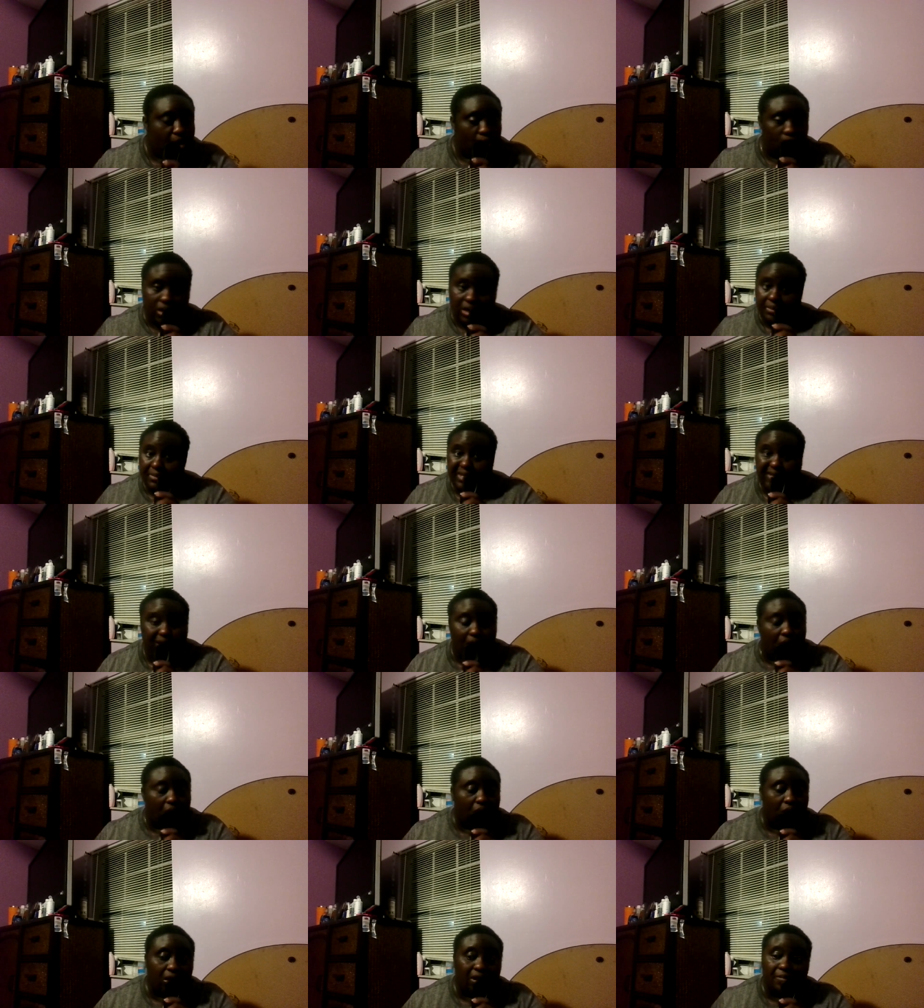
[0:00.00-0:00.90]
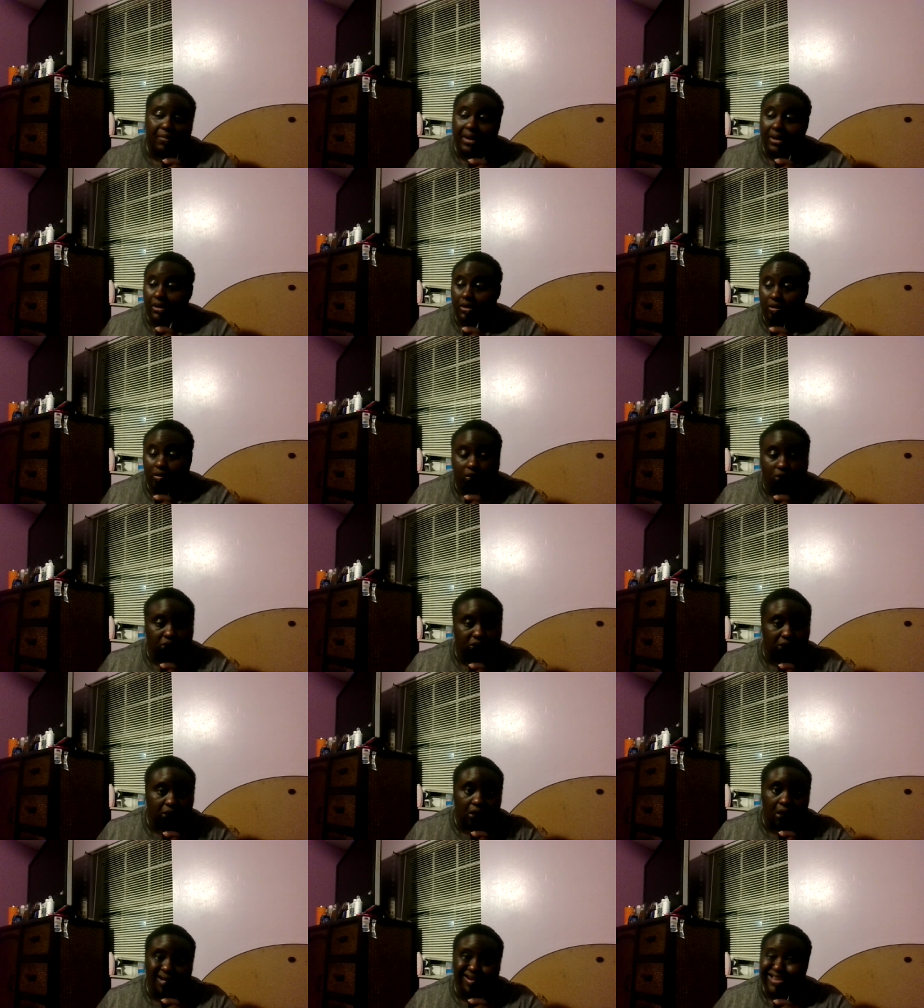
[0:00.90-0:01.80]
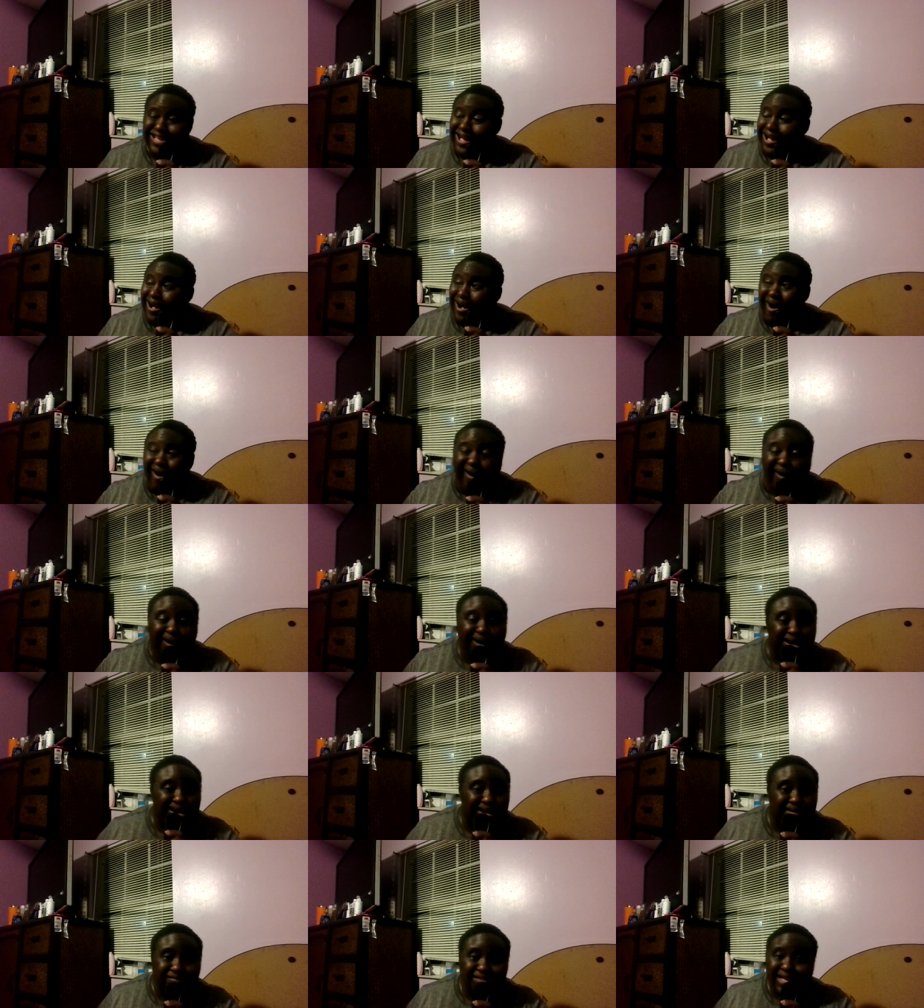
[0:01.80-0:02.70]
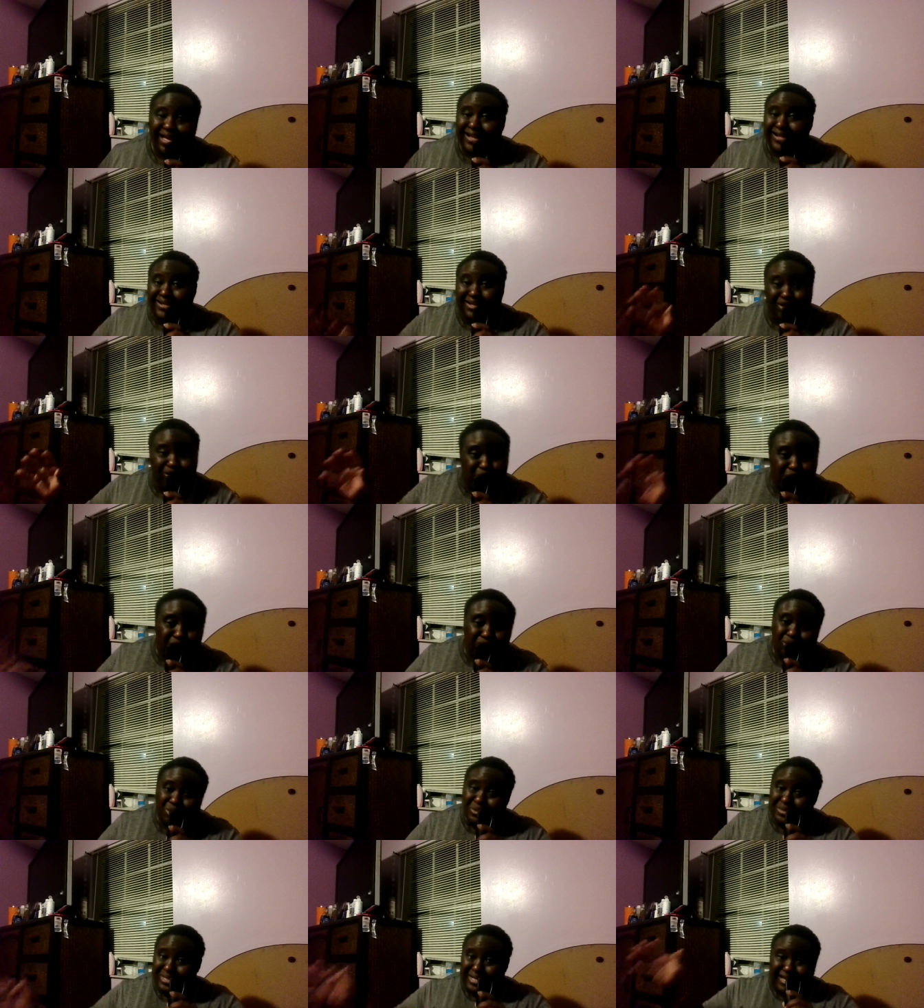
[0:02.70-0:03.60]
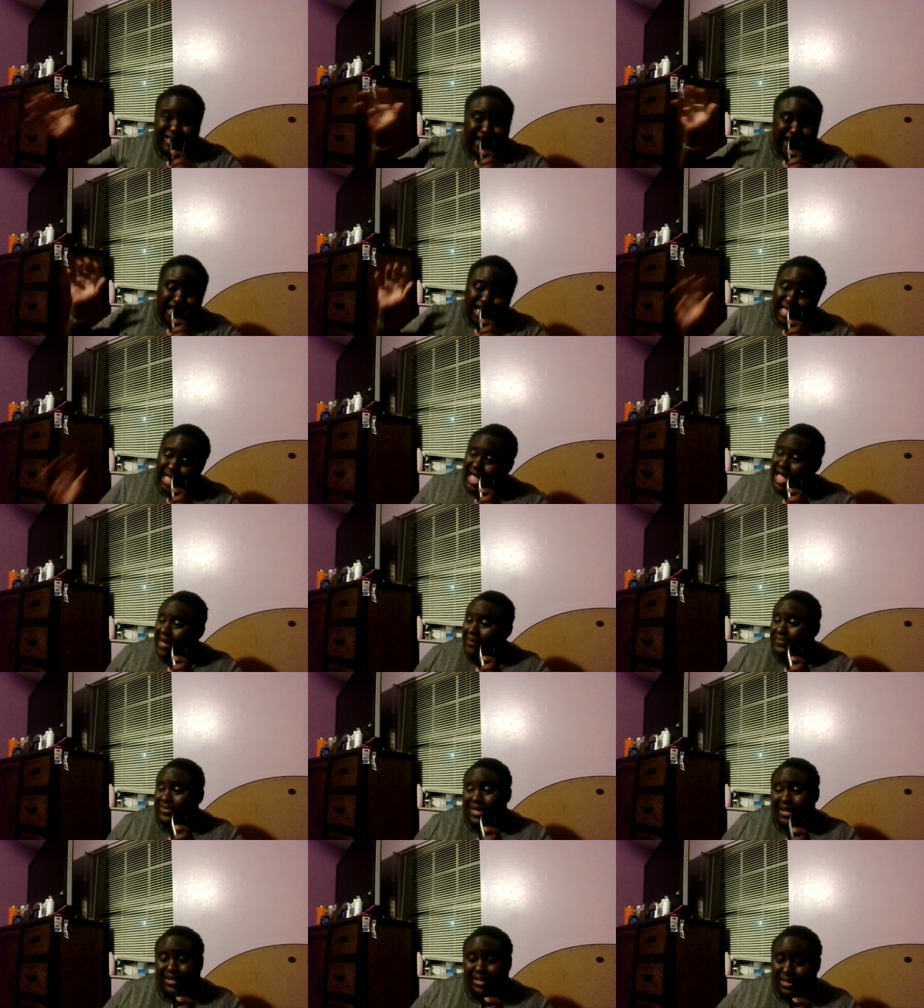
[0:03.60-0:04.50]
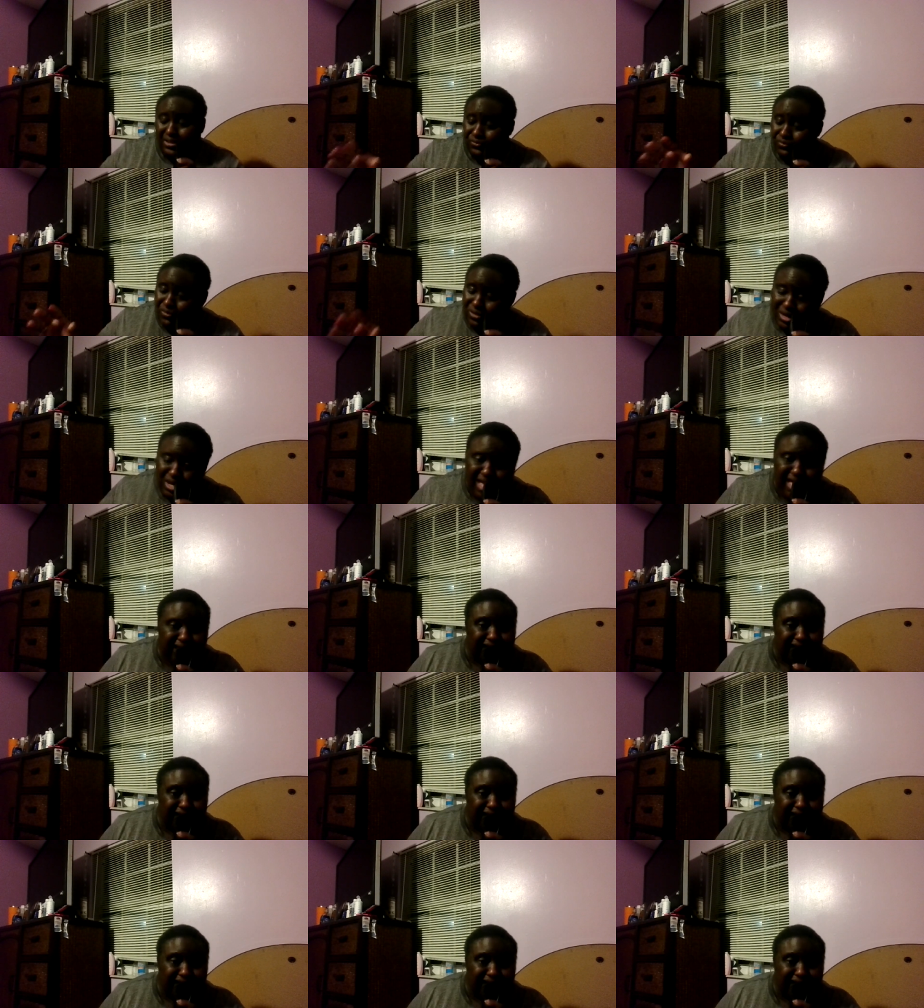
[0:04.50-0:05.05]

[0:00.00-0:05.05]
when I mean all of my good clothes are gone all of the good clothes that I um that is for,